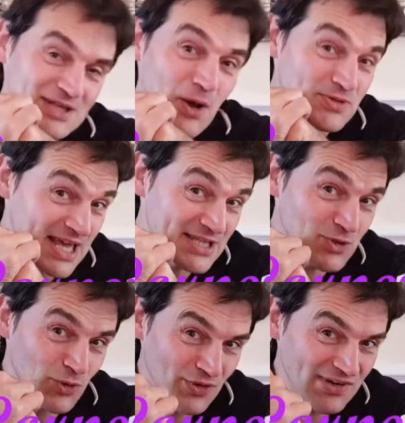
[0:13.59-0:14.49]
So, Taste
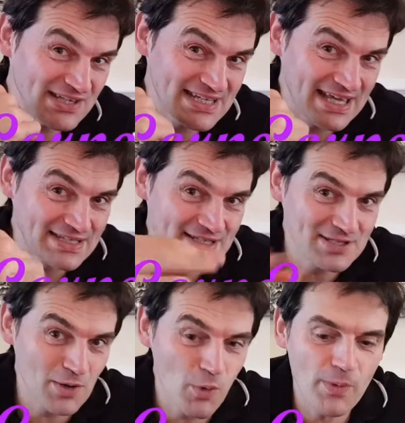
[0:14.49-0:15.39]
Corner it is.
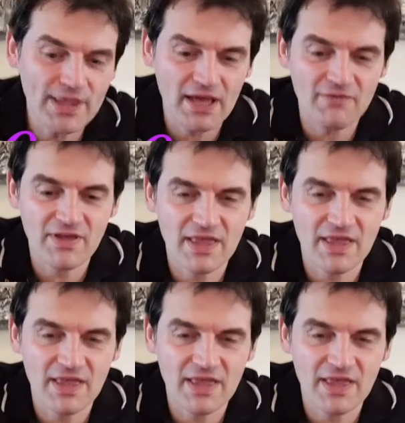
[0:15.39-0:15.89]
So what we have